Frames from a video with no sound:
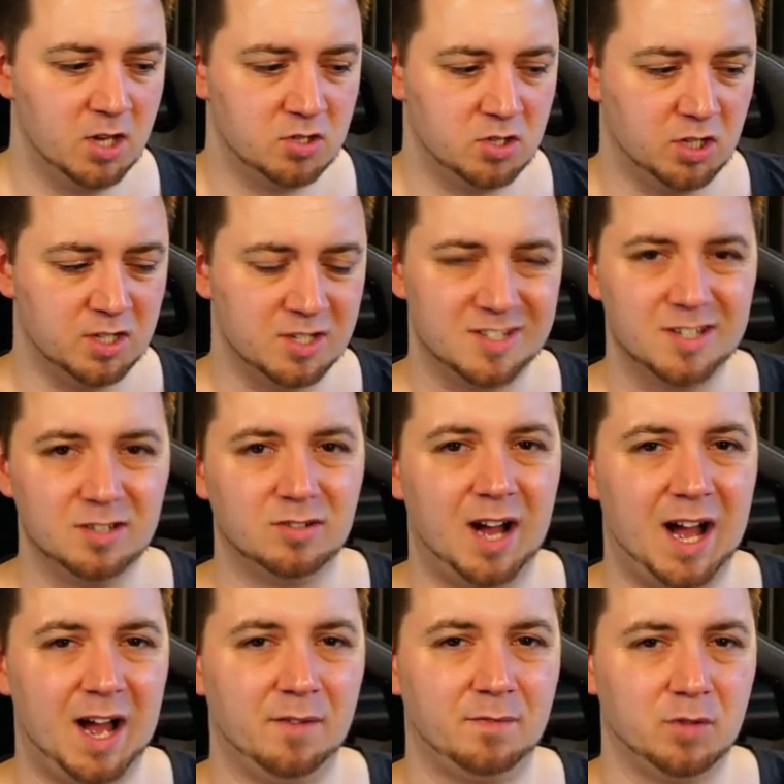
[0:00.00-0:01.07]
So you can still
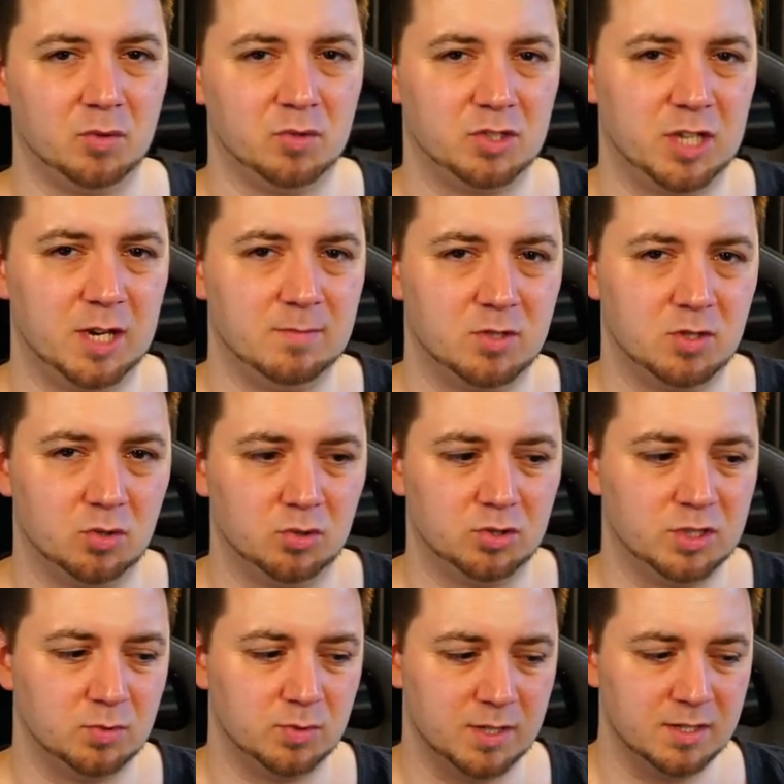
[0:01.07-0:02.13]
have those same
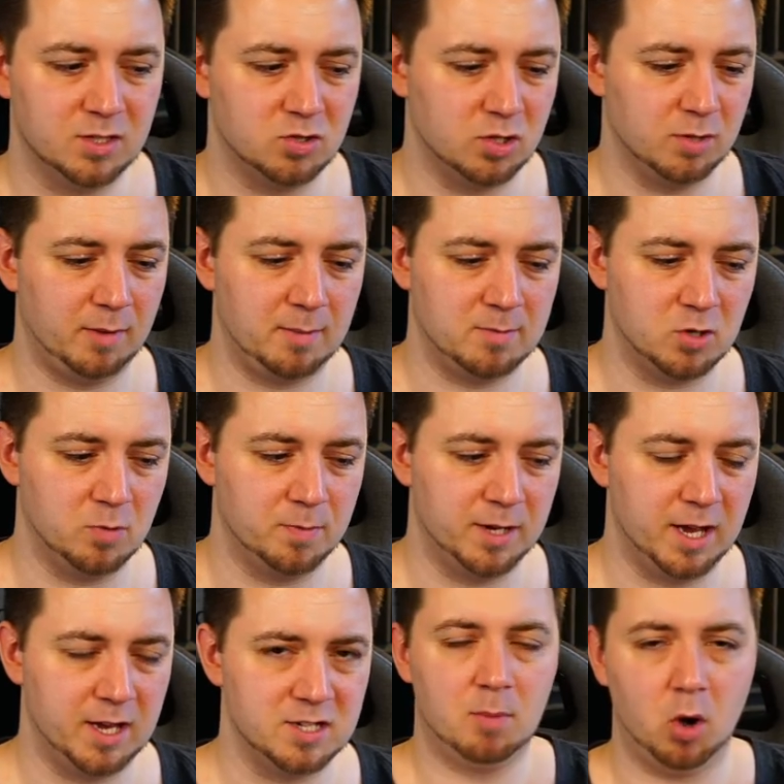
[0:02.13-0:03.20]
sources within Streamlabs
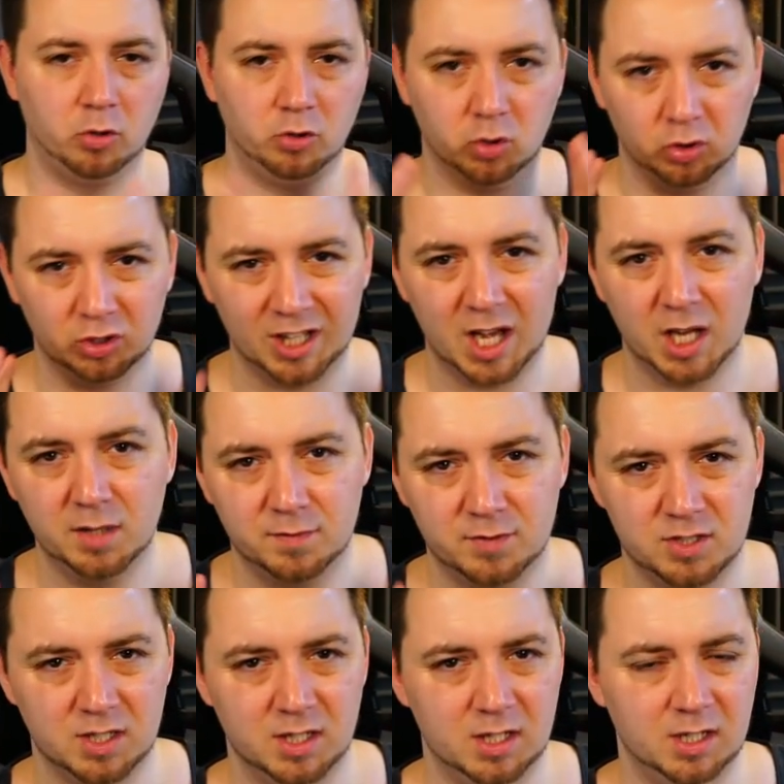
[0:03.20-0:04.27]
OBS, but on your live
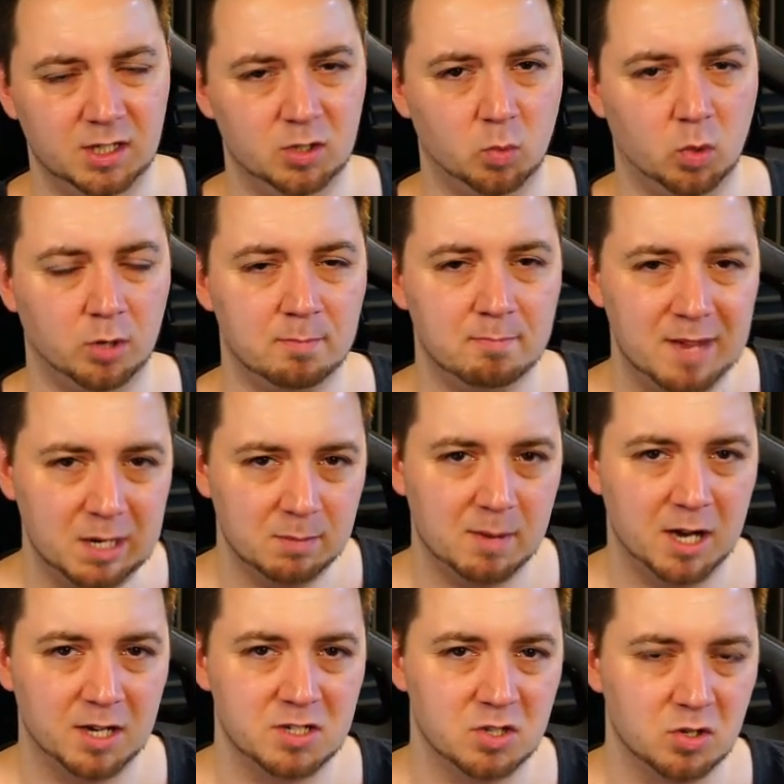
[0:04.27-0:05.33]
scene, you want to
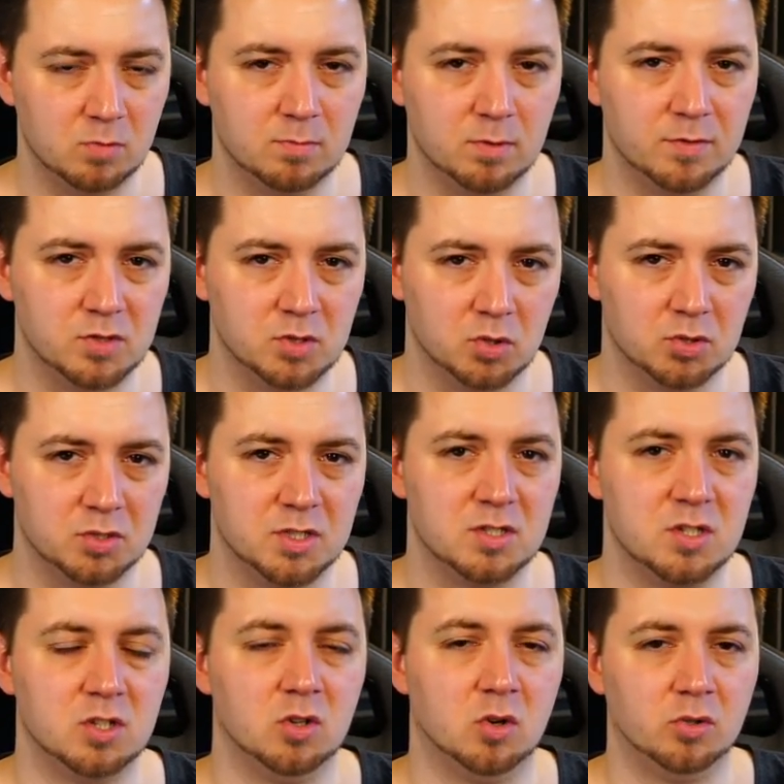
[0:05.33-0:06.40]
minimize the number of sources
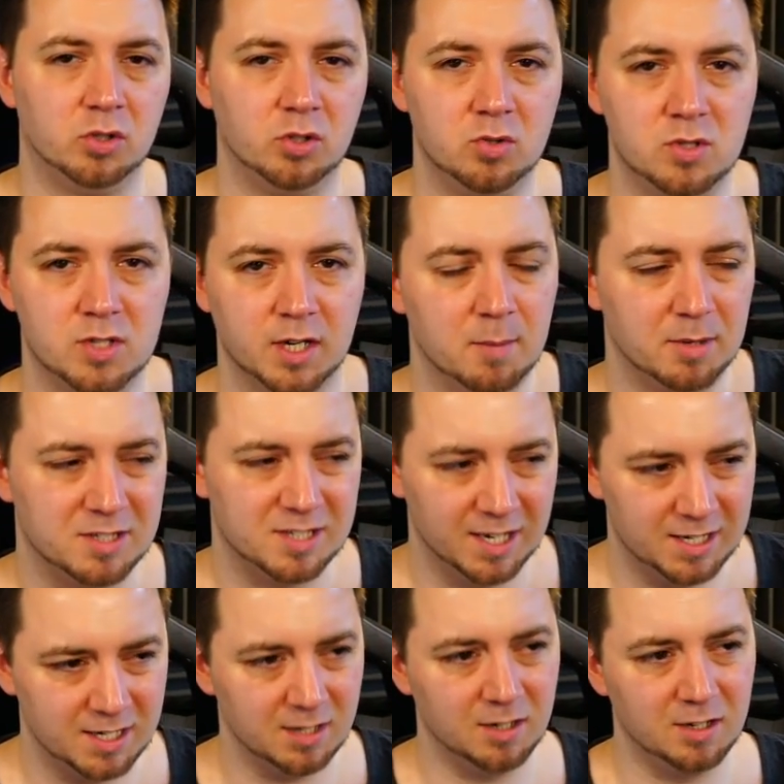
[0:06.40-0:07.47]
that you're using,
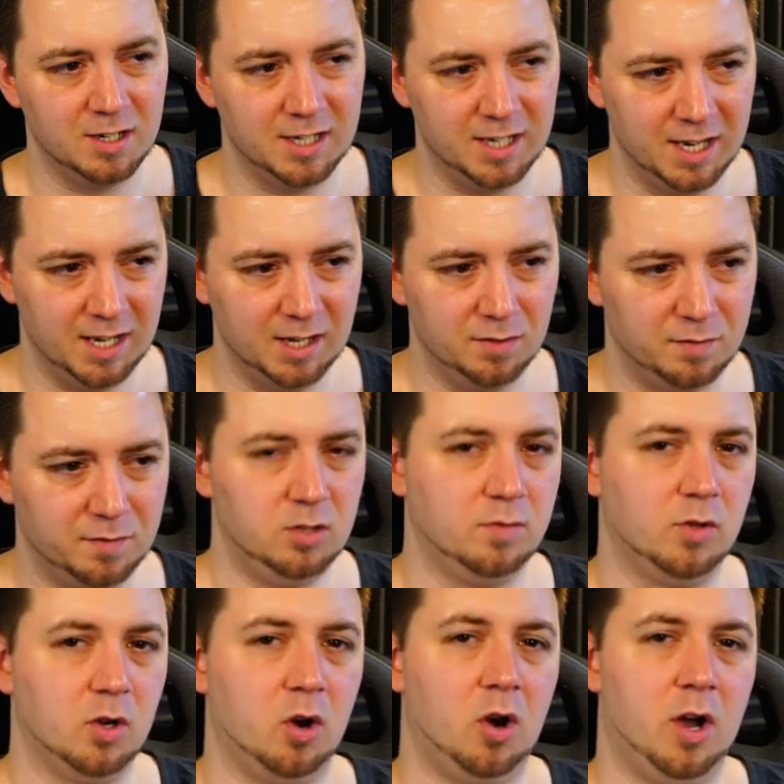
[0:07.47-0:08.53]
particularly if
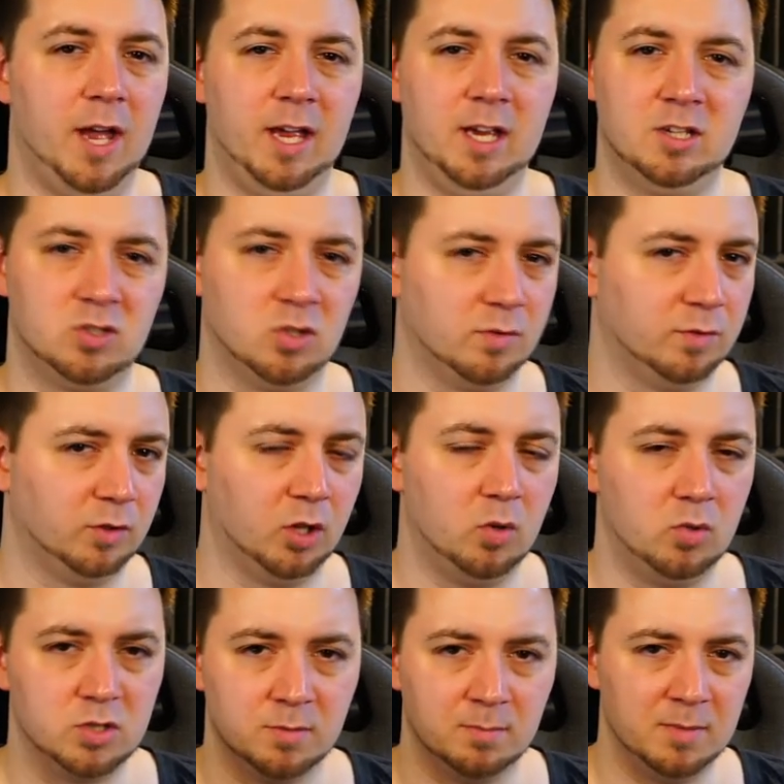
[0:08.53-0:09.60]
you've got a sort of
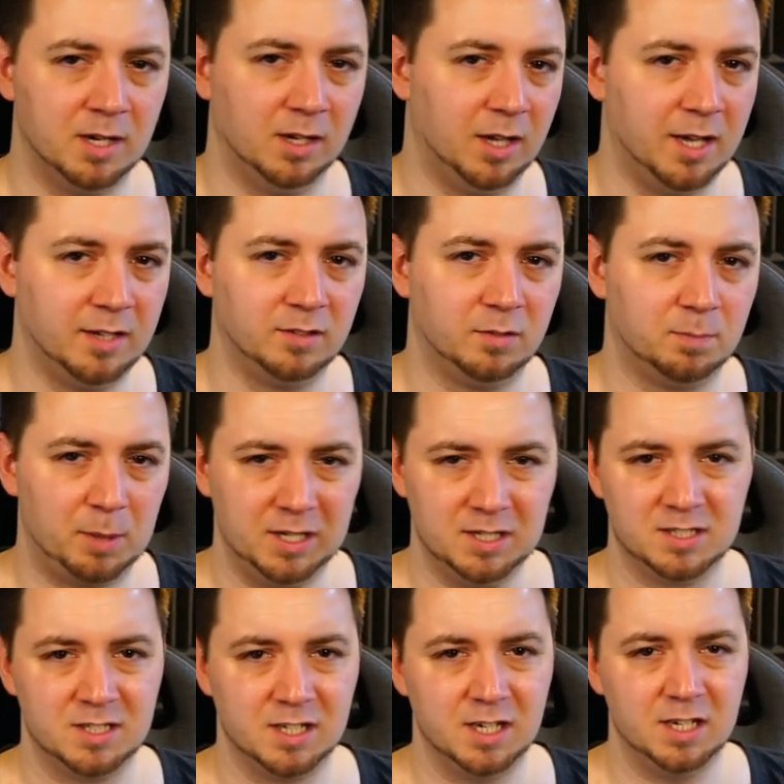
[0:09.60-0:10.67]
low to to middle-end
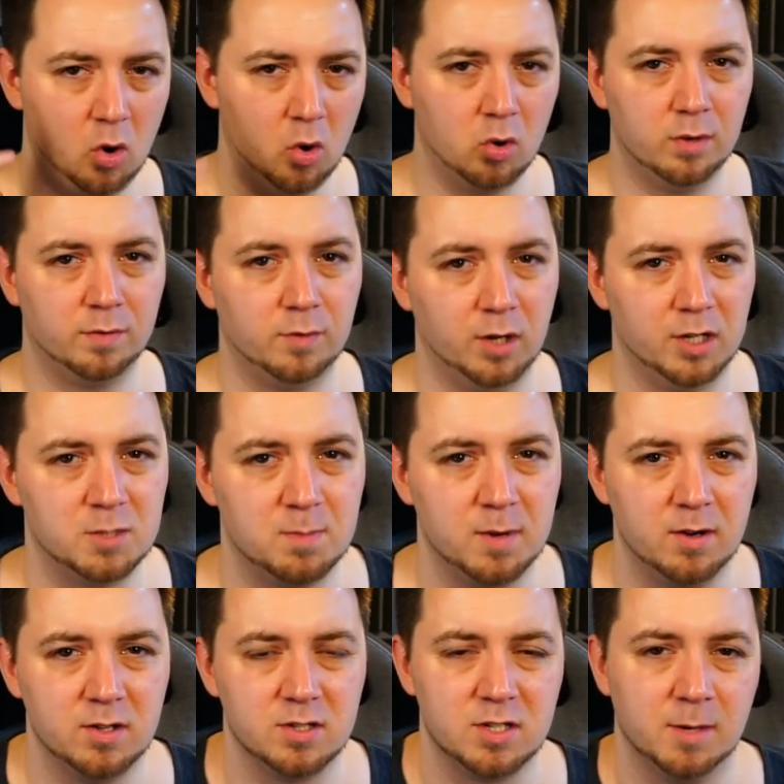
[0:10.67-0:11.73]
PC, or if you're
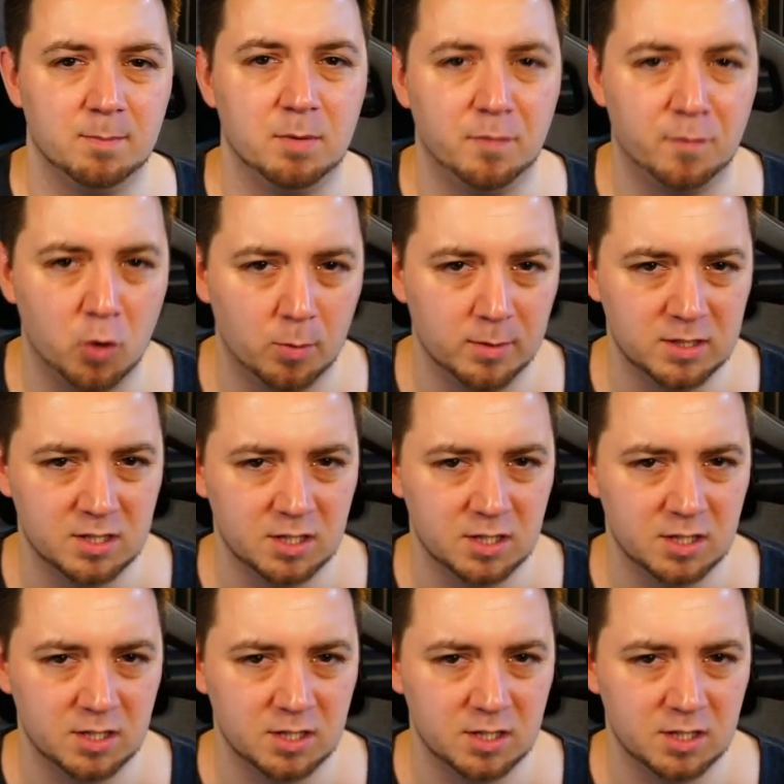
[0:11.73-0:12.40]
experiencing performance